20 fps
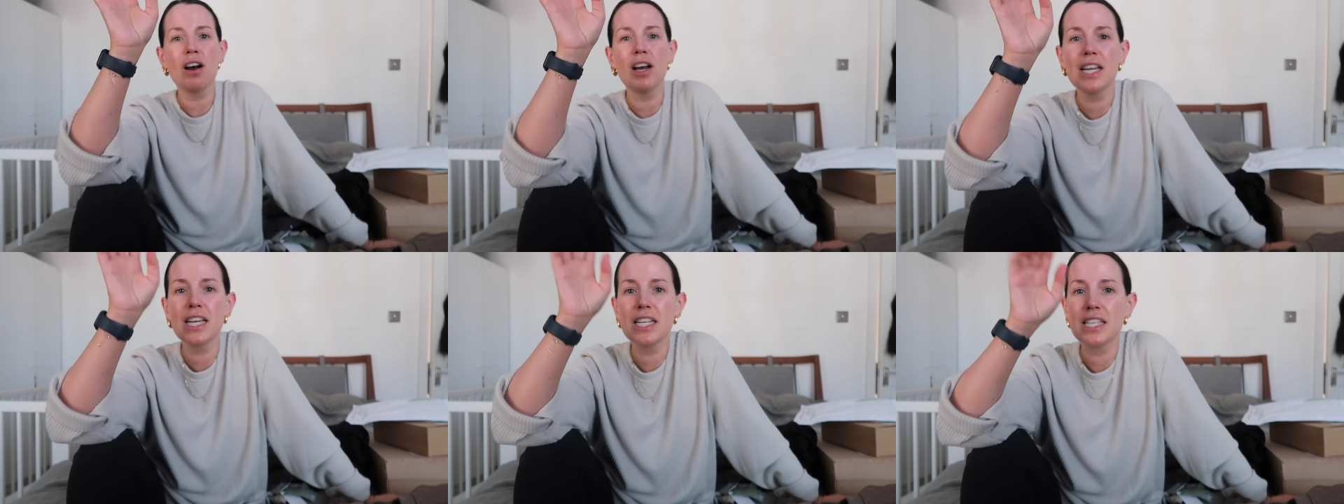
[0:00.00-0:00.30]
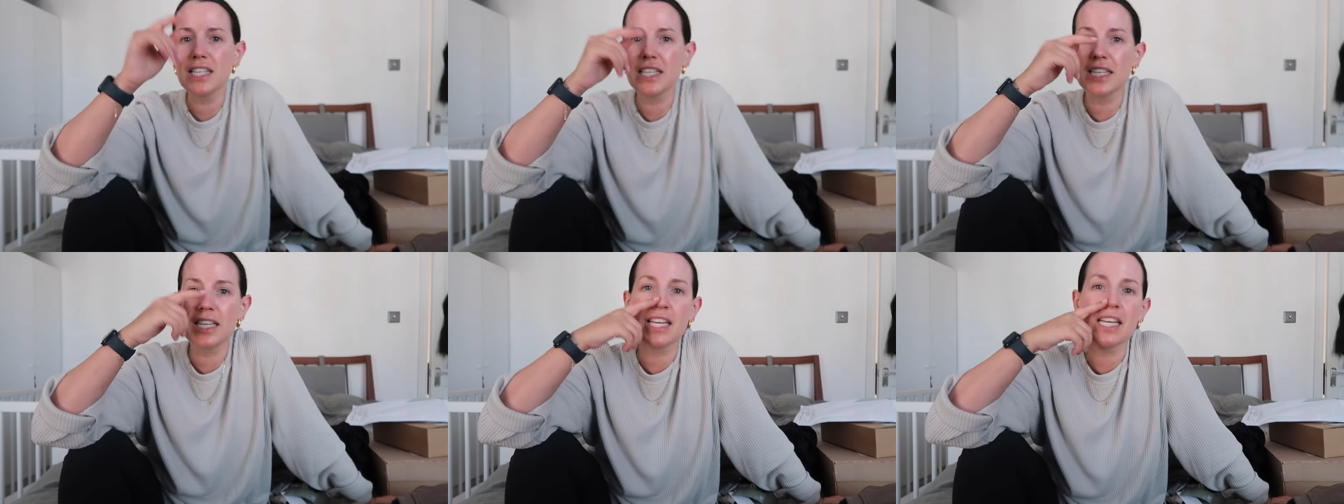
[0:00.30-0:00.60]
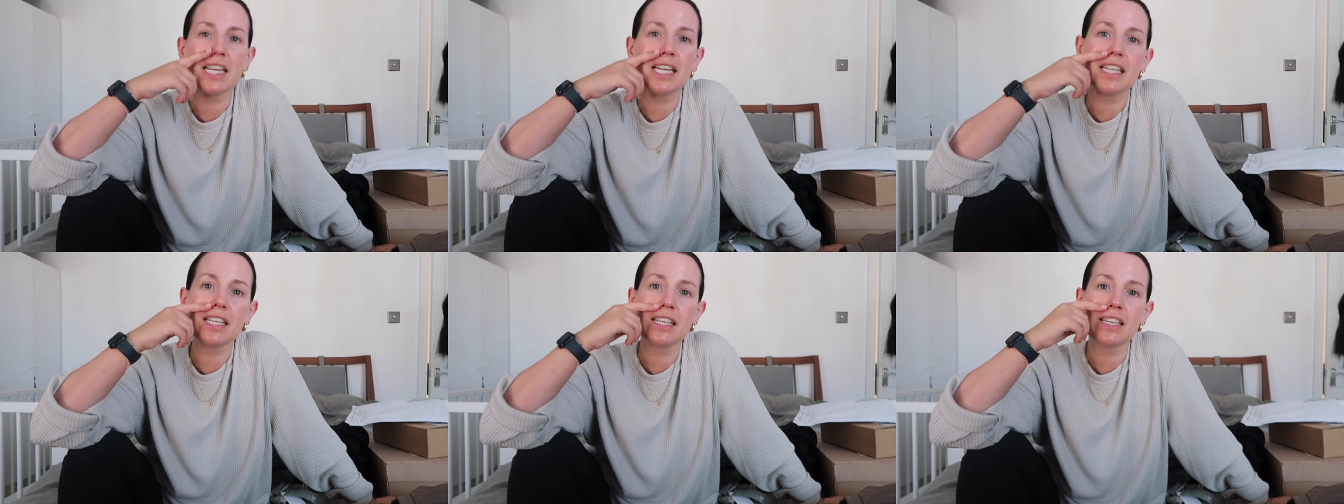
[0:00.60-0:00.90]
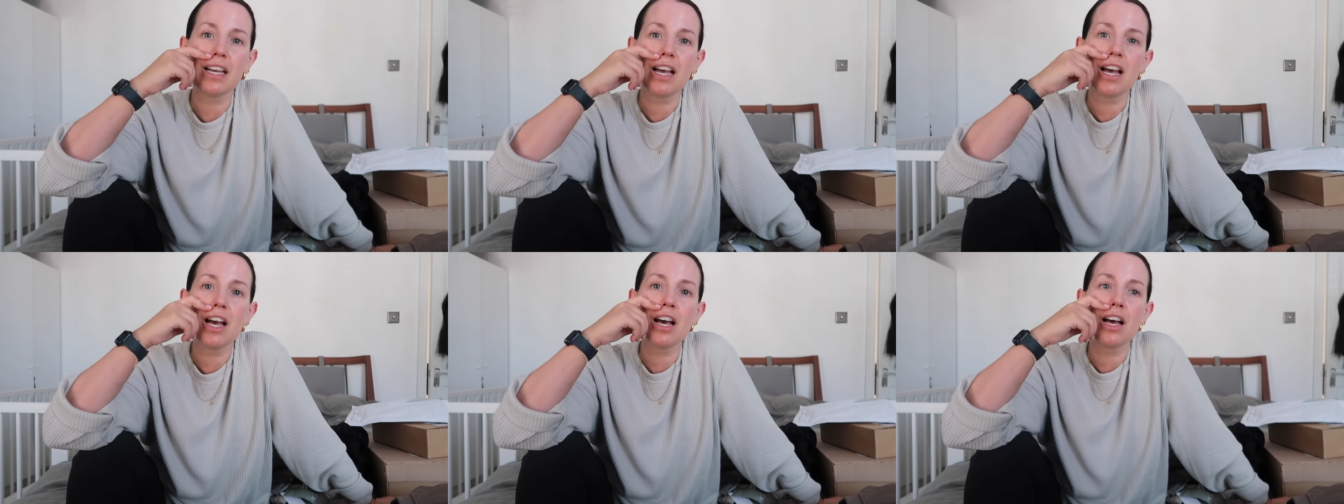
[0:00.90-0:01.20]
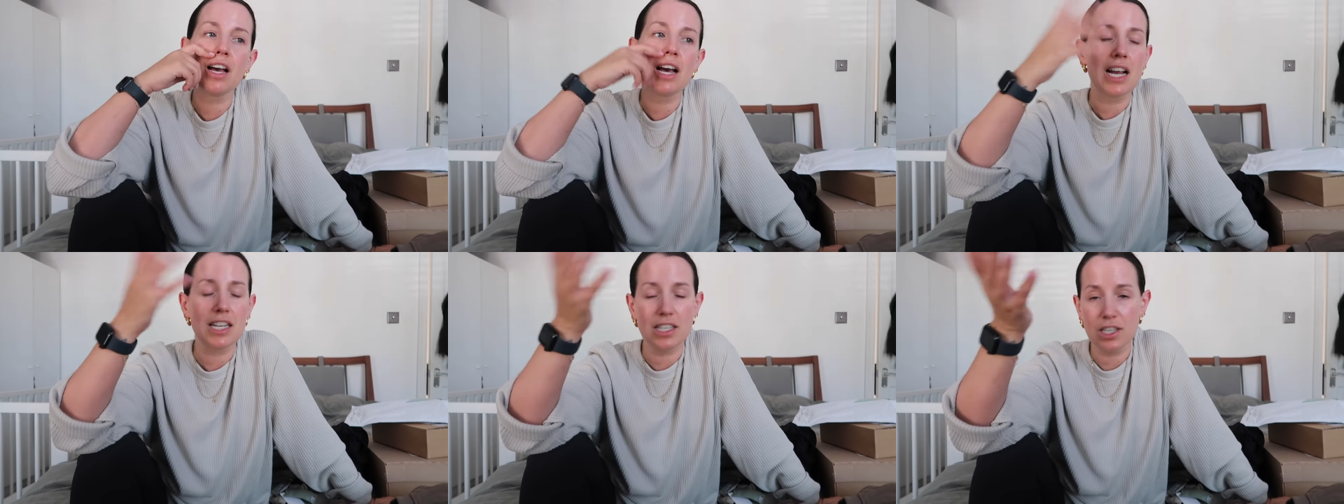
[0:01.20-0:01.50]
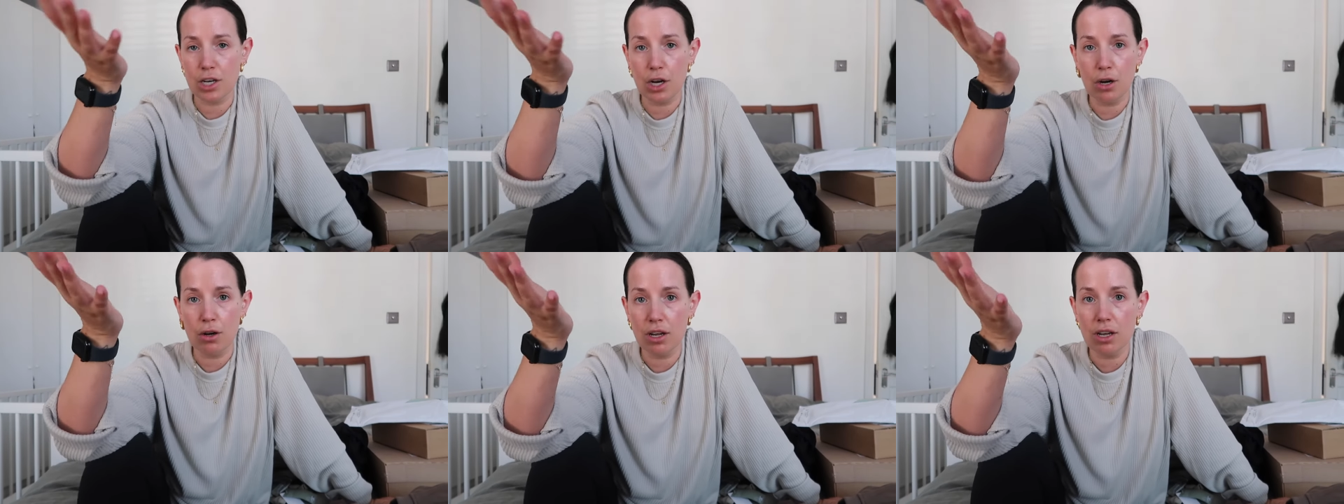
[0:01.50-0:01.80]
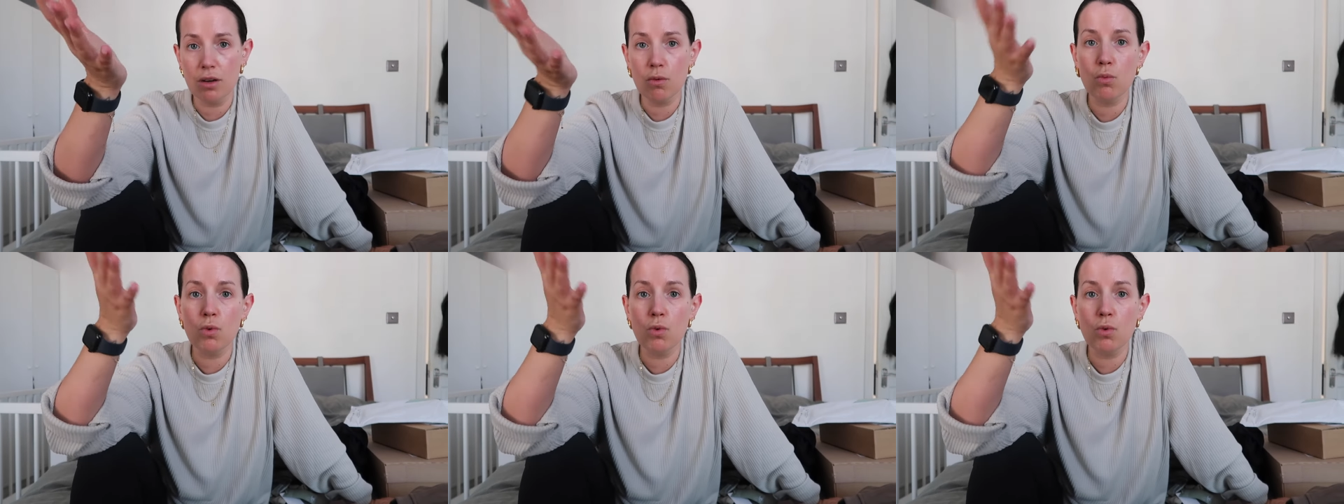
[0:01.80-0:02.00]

I had seen Adanola,